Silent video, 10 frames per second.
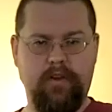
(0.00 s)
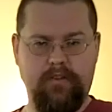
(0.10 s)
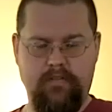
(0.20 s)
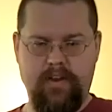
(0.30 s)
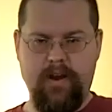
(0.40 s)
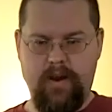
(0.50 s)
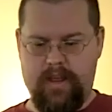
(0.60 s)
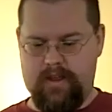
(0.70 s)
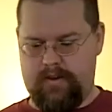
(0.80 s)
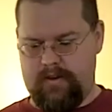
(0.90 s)
you can
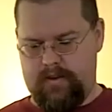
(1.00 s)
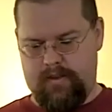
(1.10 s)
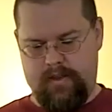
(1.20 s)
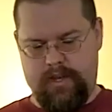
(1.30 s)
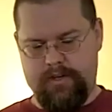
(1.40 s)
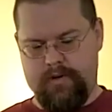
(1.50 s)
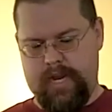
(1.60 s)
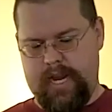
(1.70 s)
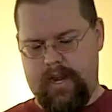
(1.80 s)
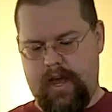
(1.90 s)
vary it and
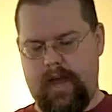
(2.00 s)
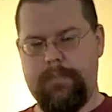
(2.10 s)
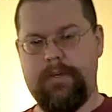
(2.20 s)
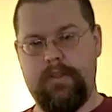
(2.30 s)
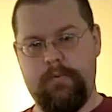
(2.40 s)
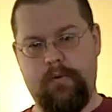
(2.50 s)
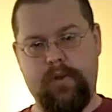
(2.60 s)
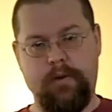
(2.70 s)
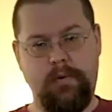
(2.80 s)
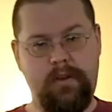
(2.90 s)
train up to the
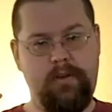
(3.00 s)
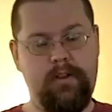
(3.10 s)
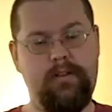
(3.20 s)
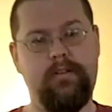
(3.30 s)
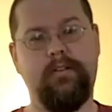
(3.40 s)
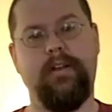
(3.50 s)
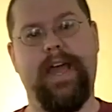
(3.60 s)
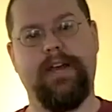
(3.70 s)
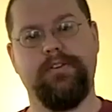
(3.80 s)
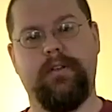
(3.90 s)
point where you can
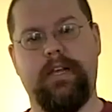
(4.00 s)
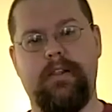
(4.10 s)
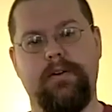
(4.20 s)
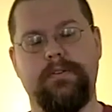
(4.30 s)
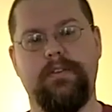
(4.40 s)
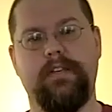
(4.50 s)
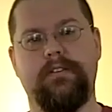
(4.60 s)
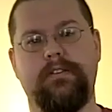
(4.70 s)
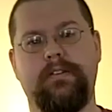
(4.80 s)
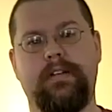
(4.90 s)
actually close
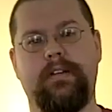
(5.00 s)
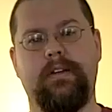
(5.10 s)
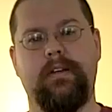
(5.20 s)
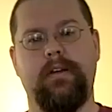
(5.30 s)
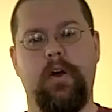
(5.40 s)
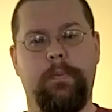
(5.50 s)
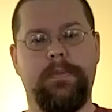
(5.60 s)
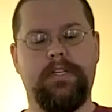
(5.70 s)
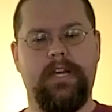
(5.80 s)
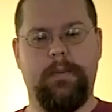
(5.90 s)
this. Hope
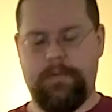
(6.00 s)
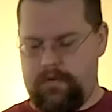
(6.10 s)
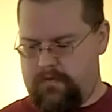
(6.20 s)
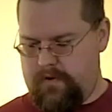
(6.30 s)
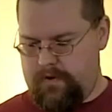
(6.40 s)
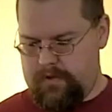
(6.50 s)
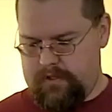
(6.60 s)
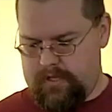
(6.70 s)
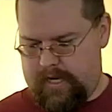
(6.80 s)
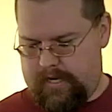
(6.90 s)
this helps you
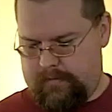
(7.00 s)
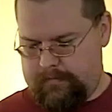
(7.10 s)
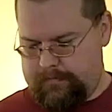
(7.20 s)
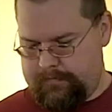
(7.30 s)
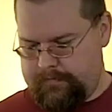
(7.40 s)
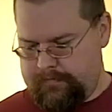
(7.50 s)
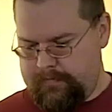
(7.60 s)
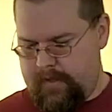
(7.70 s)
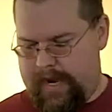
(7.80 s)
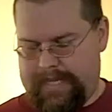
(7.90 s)
folks.
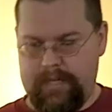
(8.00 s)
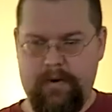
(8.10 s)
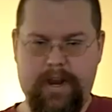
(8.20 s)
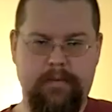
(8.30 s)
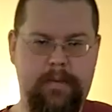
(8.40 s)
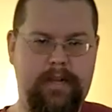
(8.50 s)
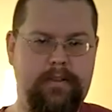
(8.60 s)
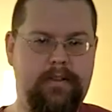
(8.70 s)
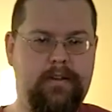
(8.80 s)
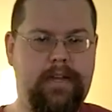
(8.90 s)
Highly recommend
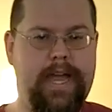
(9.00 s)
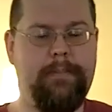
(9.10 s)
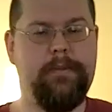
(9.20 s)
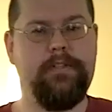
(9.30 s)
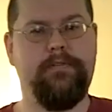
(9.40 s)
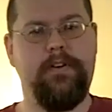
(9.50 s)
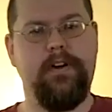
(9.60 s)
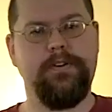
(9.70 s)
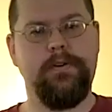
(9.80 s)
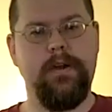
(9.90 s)
the Captains of
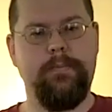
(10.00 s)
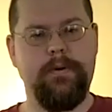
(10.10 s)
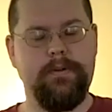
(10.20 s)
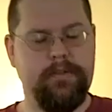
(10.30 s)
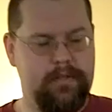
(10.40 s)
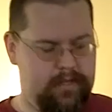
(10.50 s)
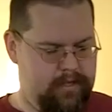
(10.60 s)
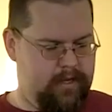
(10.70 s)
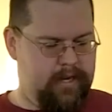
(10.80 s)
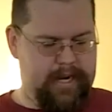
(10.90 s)
Crush grippers,
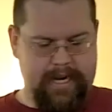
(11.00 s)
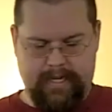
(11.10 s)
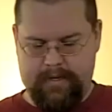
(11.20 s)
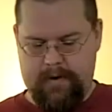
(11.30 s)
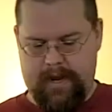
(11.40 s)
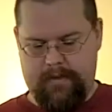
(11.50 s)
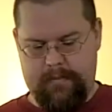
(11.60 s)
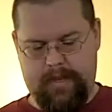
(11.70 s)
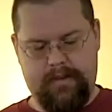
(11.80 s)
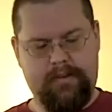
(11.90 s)
and I highly
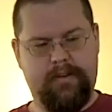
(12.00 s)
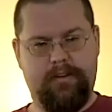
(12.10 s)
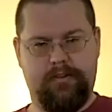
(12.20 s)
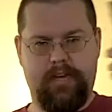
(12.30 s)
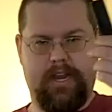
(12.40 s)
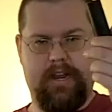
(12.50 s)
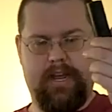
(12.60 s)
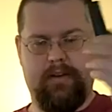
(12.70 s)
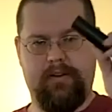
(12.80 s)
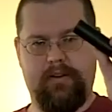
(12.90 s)
recommend checking
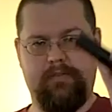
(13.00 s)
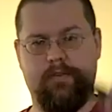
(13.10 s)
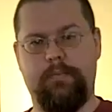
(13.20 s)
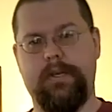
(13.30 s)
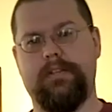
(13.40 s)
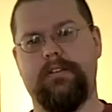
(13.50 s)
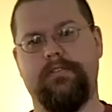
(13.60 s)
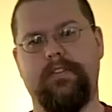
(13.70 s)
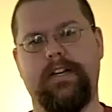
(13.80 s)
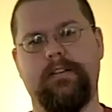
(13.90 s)
out a few pieces
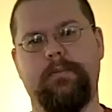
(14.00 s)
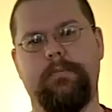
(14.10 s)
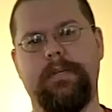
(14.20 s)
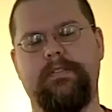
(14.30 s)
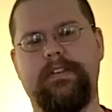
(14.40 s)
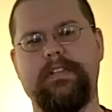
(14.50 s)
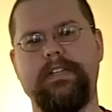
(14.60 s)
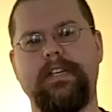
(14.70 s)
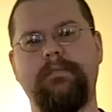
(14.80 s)
of flexible PVC.